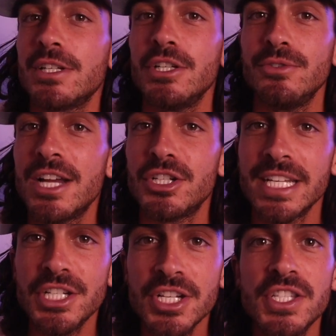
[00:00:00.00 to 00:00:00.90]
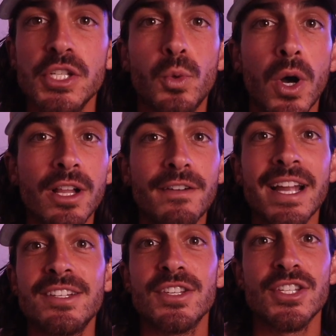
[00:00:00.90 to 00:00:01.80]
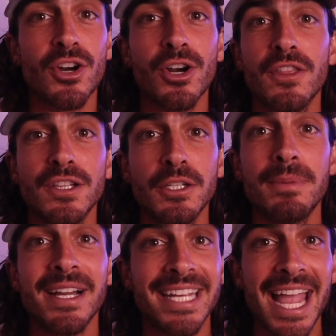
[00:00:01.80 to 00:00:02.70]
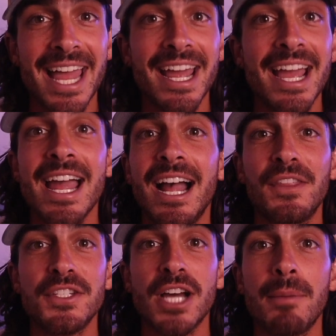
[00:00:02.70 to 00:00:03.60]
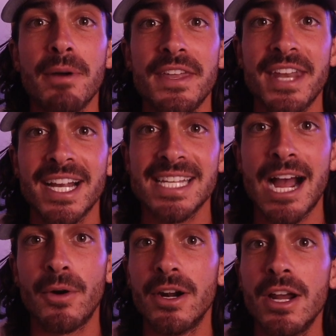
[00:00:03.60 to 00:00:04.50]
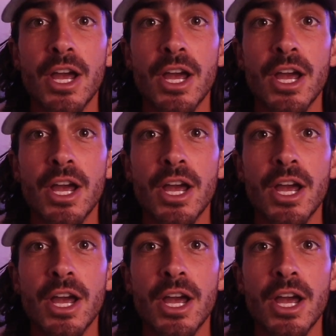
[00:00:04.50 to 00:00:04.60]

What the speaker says: congratulations, you qualify to start the loop again at the top of the next hour.